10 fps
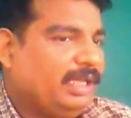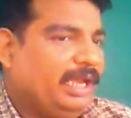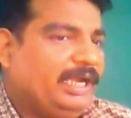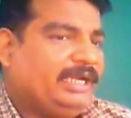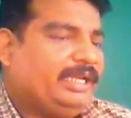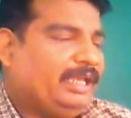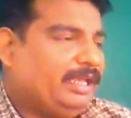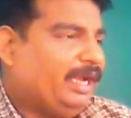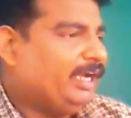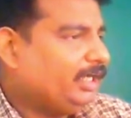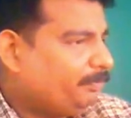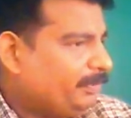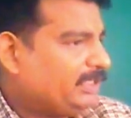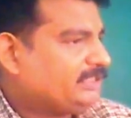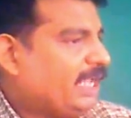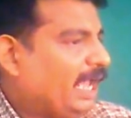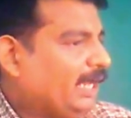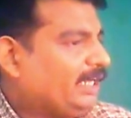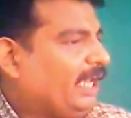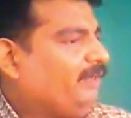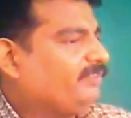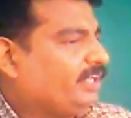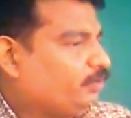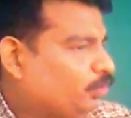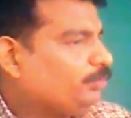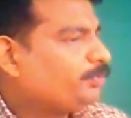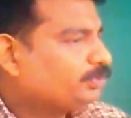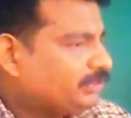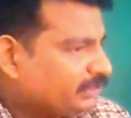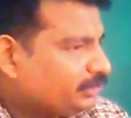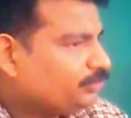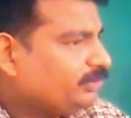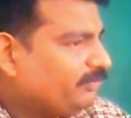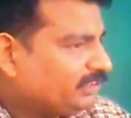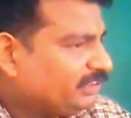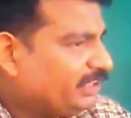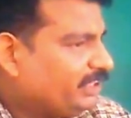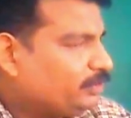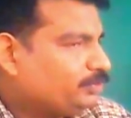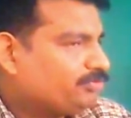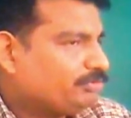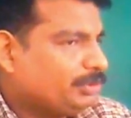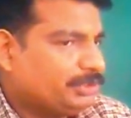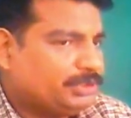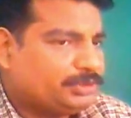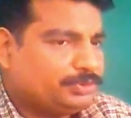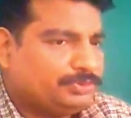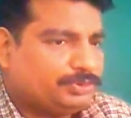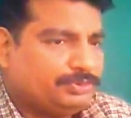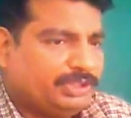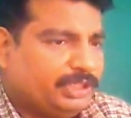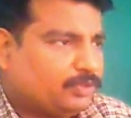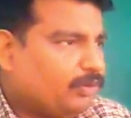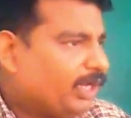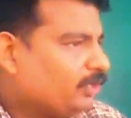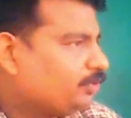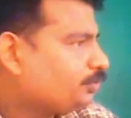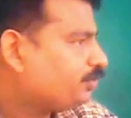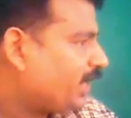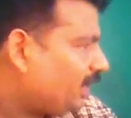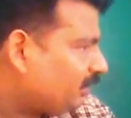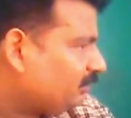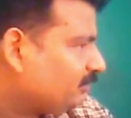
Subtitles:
and NDPS Act have their own procedure to investigate, to inquire or to trial,